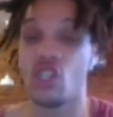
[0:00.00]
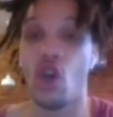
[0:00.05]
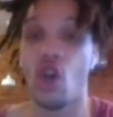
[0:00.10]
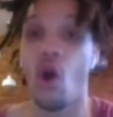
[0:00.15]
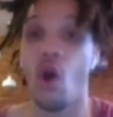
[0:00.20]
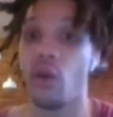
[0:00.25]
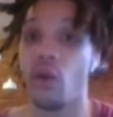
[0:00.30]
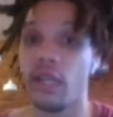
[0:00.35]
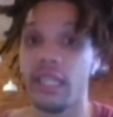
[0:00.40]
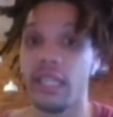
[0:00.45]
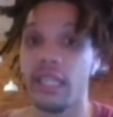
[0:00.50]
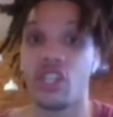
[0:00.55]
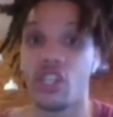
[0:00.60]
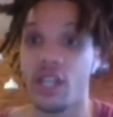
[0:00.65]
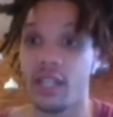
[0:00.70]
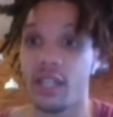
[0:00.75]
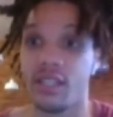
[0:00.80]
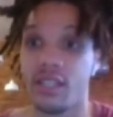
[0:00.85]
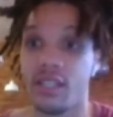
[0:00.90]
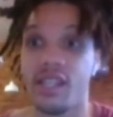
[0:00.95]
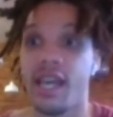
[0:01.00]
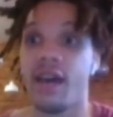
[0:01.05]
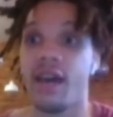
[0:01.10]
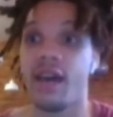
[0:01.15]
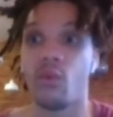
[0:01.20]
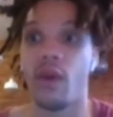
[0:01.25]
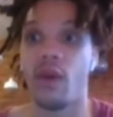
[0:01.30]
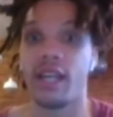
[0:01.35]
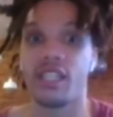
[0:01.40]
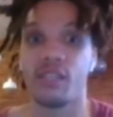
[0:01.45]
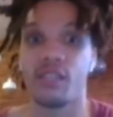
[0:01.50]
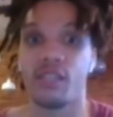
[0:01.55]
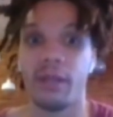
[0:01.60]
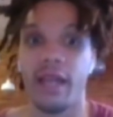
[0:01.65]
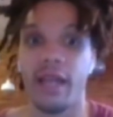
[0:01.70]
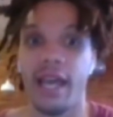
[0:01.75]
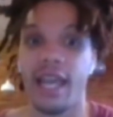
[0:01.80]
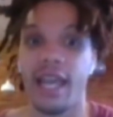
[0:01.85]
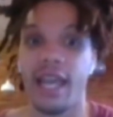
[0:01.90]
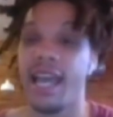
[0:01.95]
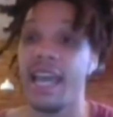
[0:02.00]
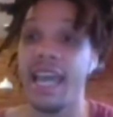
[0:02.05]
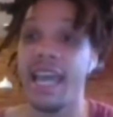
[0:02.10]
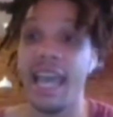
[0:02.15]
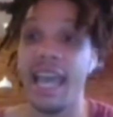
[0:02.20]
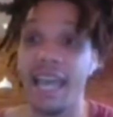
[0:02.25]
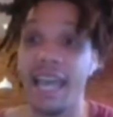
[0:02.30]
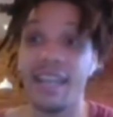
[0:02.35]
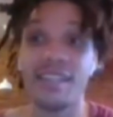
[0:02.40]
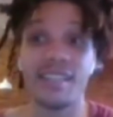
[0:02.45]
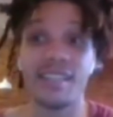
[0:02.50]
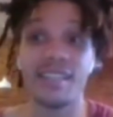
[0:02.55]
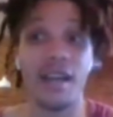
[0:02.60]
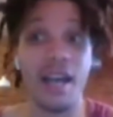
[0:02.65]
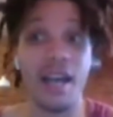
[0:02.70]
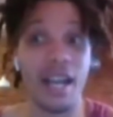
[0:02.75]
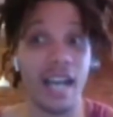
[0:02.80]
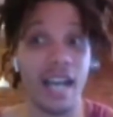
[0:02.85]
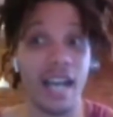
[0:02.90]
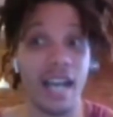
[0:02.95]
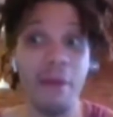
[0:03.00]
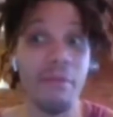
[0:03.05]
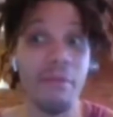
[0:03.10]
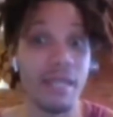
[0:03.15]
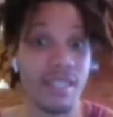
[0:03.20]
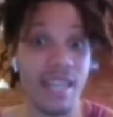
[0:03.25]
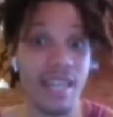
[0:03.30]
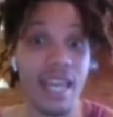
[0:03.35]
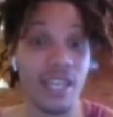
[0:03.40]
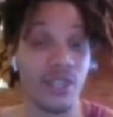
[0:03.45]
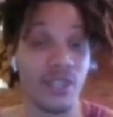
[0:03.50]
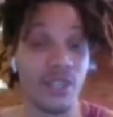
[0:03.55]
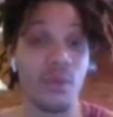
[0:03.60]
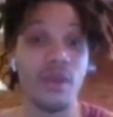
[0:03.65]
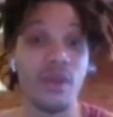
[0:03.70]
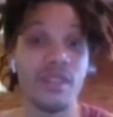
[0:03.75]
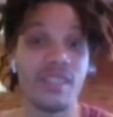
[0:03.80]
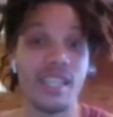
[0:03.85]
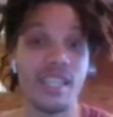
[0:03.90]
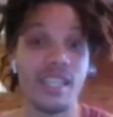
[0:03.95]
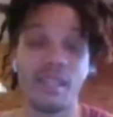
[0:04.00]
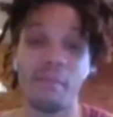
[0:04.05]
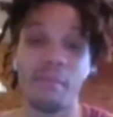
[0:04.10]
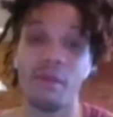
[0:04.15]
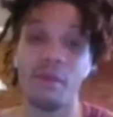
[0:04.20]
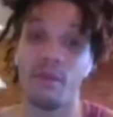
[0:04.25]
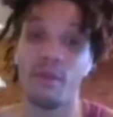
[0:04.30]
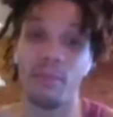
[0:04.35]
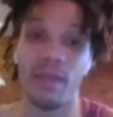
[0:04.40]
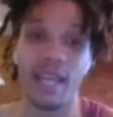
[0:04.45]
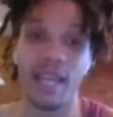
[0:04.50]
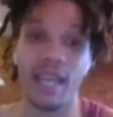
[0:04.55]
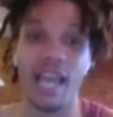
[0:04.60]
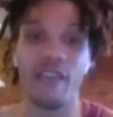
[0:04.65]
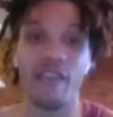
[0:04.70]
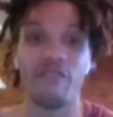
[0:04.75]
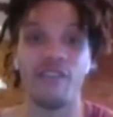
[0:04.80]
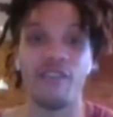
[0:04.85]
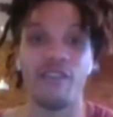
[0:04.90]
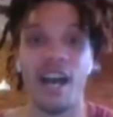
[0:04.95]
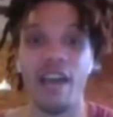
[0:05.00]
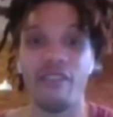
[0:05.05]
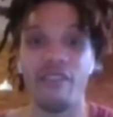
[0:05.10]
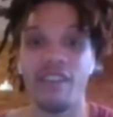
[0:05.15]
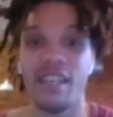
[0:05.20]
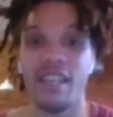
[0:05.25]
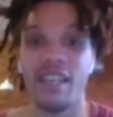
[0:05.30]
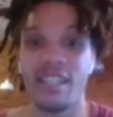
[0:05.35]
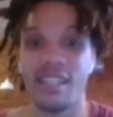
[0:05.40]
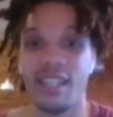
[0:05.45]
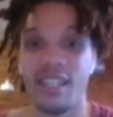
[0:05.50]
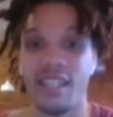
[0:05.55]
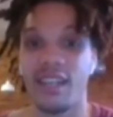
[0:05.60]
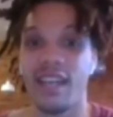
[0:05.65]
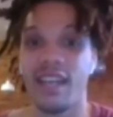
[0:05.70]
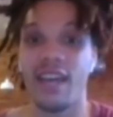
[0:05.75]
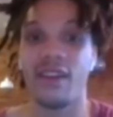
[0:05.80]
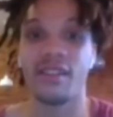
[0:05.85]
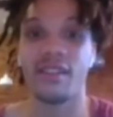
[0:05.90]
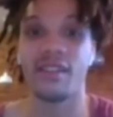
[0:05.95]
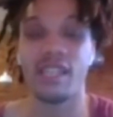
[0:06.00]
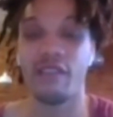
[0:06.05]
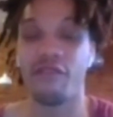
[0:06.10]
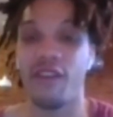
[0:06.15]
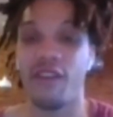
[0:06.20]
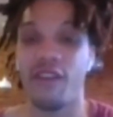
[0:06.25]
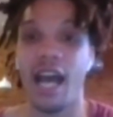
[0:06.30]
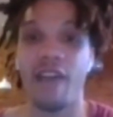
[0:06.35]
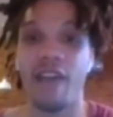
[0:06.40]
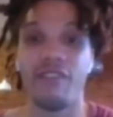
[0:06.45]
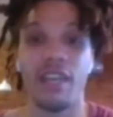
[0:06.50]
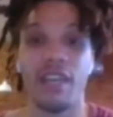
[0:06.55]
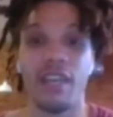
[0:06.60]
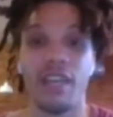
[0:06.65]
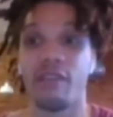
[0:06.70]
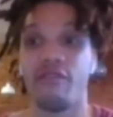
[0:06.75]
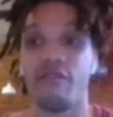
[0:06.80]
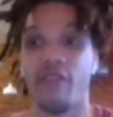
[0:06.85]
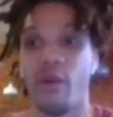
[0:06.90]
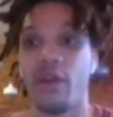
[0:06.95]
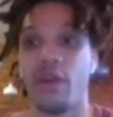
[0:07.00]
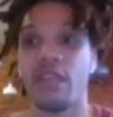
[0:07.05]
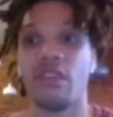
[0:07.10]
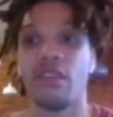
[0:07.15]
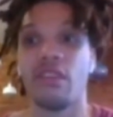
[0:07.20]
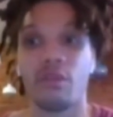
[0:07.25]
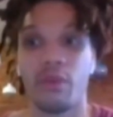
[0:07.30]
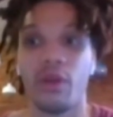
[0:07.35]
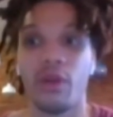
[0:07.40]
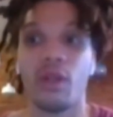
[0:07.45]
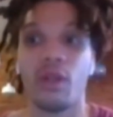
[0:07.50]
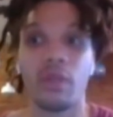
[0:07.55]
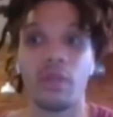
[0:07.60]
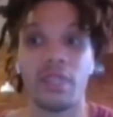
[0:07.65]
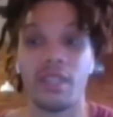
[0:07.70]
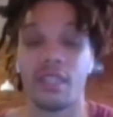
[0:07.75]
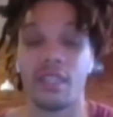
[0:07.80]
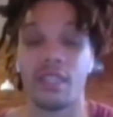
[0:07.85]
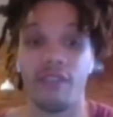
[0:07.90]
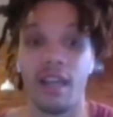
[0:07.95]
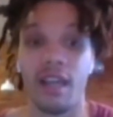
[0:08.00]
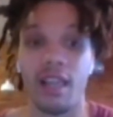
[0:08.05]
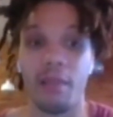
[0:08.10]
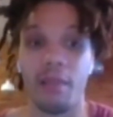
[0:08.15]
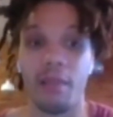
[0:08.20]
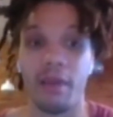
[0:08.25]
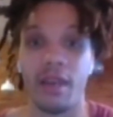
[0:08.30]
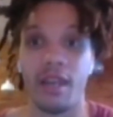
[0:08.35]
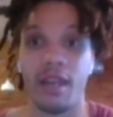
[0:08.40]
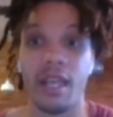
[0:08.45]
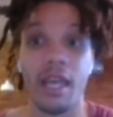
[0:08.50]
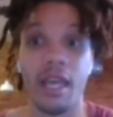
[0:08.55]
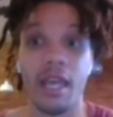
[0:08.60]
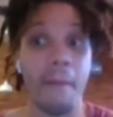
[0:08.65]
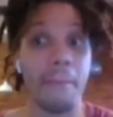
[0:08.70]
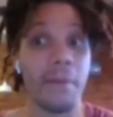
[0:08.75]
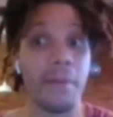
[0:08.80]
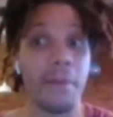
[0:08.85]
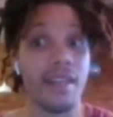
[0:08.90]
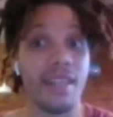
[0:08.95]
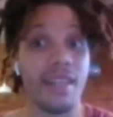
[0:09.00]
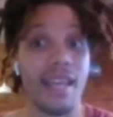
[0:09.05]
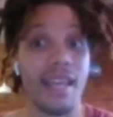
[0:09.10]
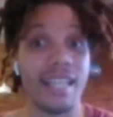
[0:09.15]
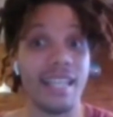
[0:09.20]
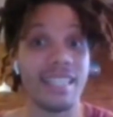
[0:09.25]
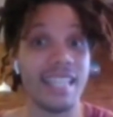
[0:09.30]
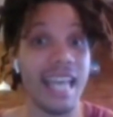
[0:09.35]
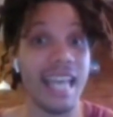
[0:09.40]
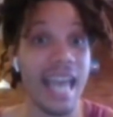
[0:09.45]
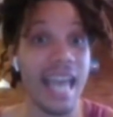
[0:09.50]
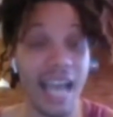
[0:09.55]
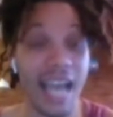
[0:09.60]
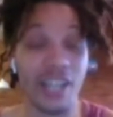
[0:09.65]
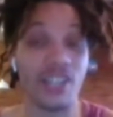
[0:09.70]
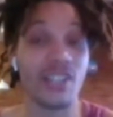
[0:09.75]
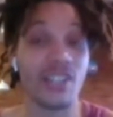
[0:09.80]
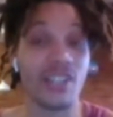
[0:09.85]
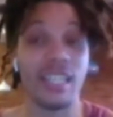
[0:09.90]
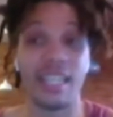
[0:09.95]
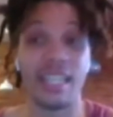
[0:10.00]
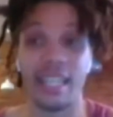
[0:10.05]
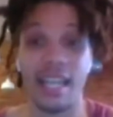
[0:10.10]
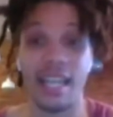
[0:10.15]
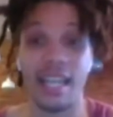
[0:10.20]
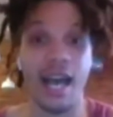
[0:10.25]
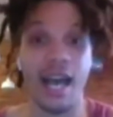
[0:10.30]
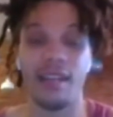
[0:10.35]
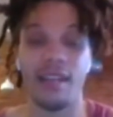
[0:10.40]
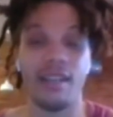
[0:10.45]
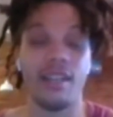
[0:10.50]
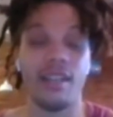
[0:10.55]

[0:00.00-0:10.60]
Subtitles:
totally shuts down white's play. And as a common mistake, you will see some people play a5, stick a knight on c5, and be very thrilled with the development. But it's actually not,